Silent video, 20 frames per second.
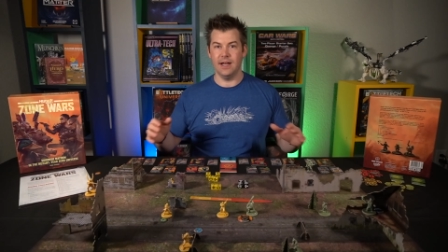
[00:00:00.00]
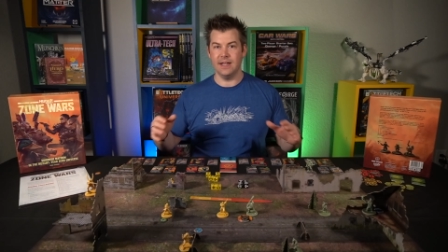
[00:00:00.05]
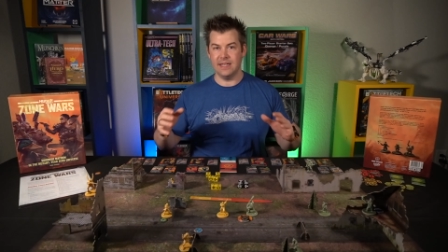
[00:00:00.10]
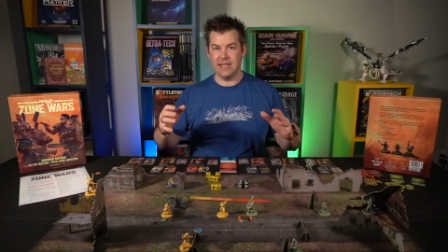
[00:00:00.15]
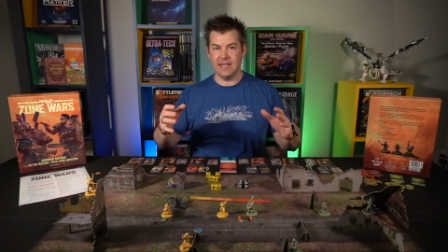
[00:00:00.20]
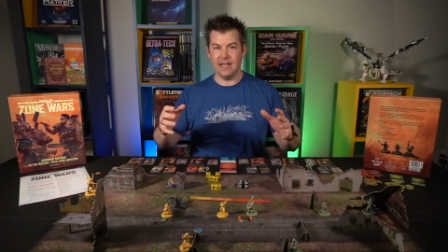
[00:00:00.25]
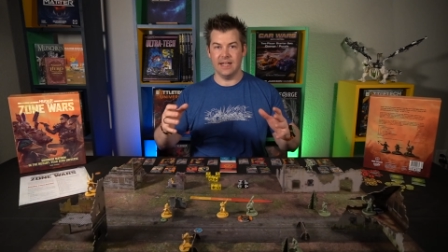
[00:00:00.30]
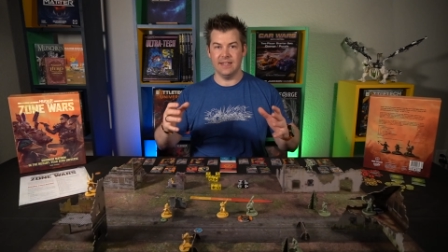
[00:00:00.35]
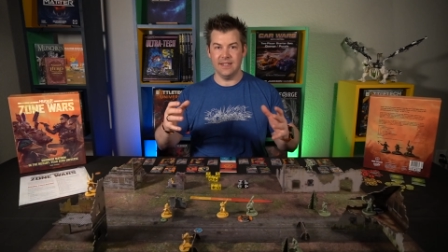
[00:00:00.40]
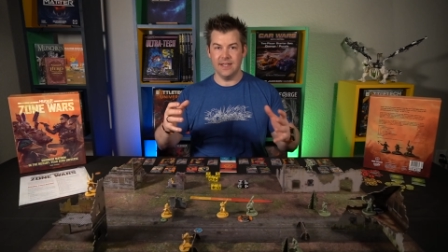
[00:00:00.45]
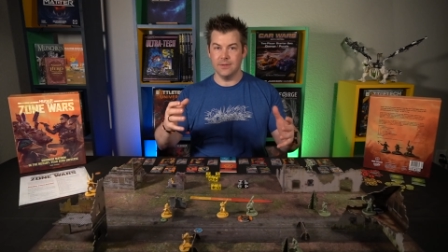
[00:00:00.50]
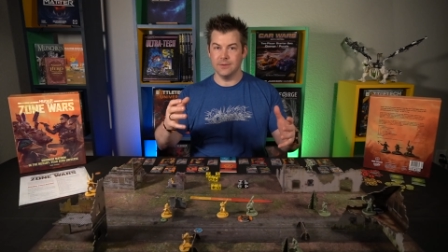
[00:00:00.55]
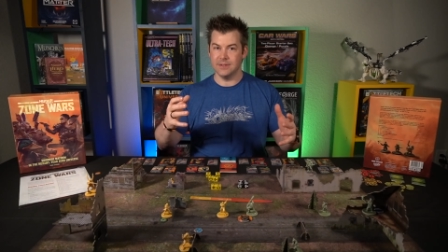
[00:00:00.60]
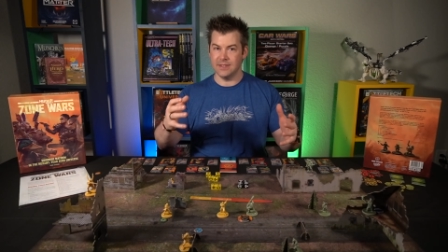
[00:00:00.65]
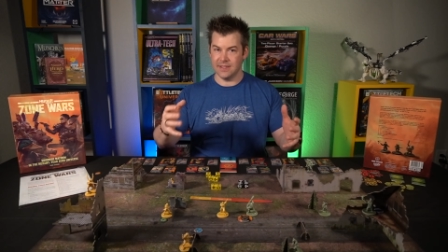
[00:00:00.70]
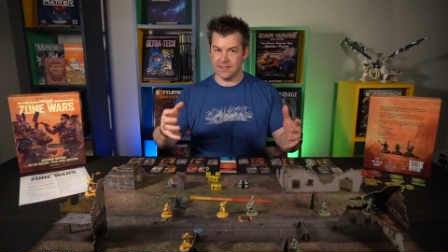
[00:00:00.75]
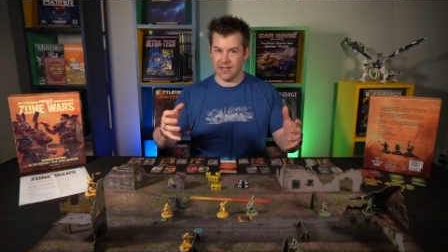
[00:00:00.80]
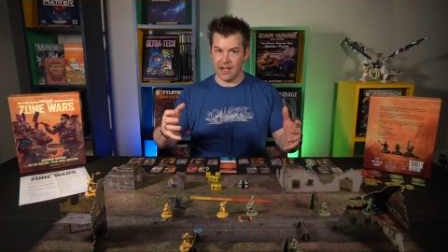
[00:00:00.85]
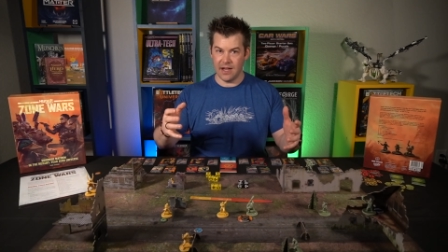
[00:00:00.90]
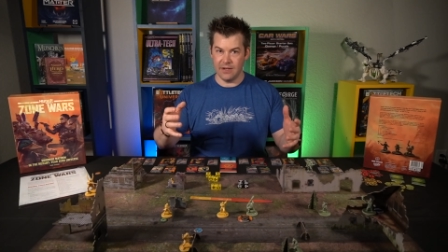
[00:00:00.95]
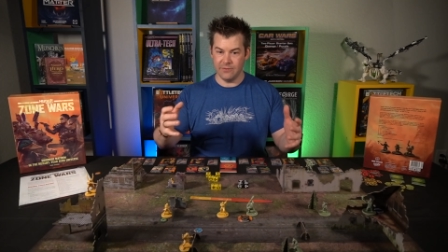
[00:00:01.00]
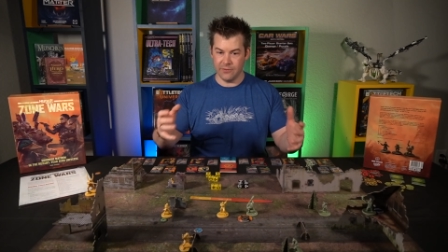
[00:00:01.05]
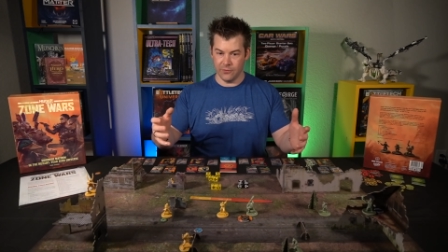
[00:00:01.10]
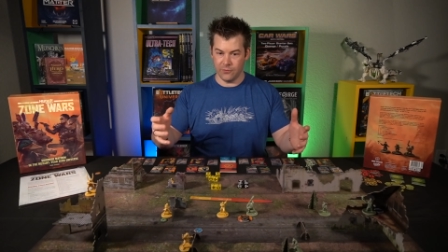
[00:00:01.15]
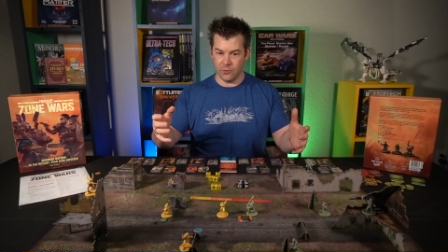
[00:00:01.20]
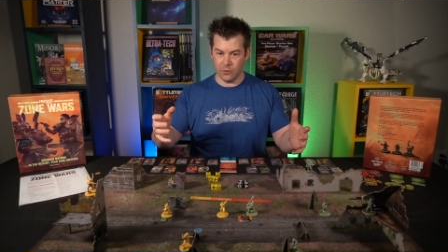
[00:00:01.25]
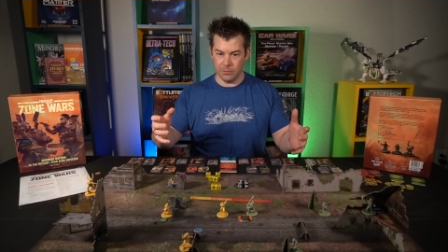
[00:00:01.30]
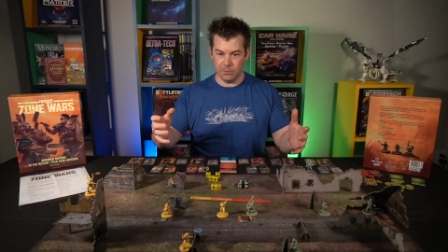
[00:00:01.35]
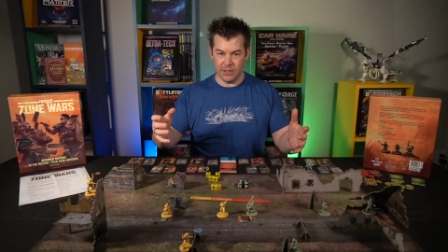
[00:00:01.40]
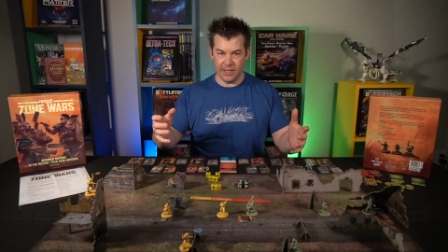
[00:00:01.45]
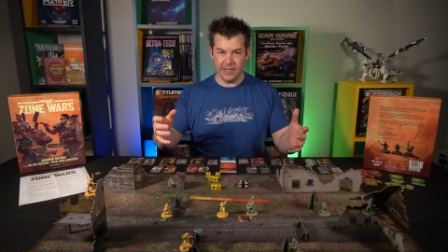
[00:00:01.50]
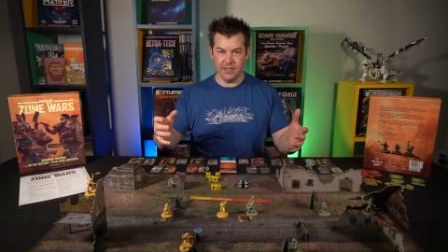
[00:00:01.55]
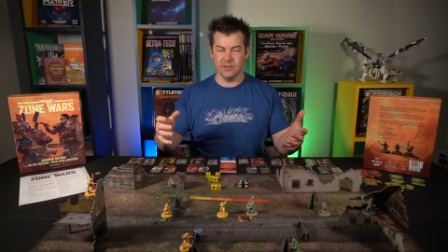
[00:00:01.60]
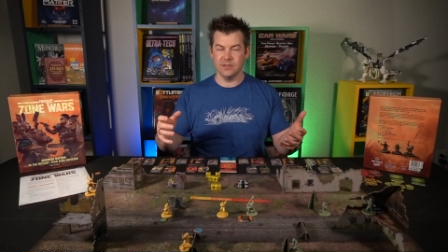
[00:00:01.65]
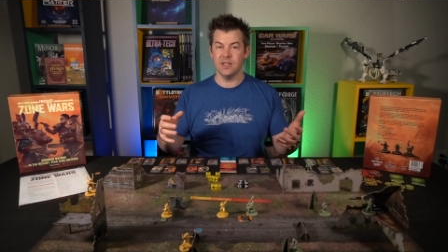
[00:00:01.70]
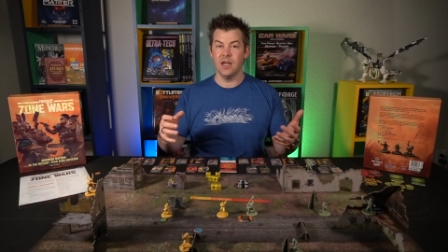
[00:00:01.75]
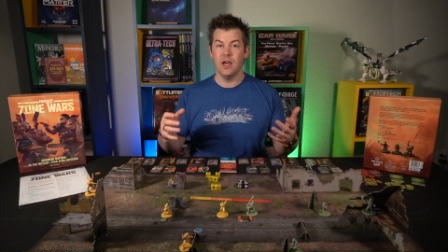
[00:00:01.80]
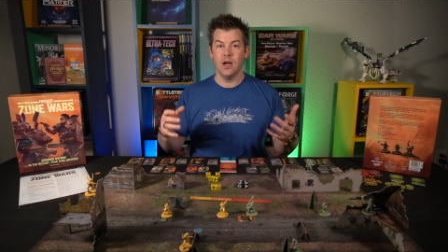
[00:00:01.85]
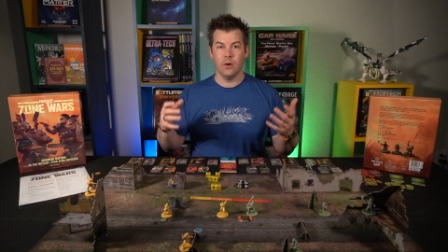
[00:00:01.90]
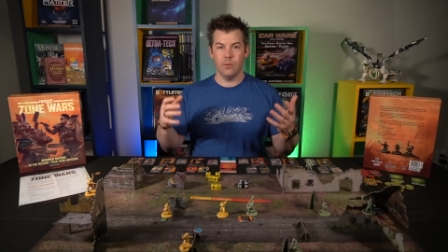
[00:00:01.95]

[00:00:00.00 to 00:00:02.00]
Again, I think it was designed for 4 players,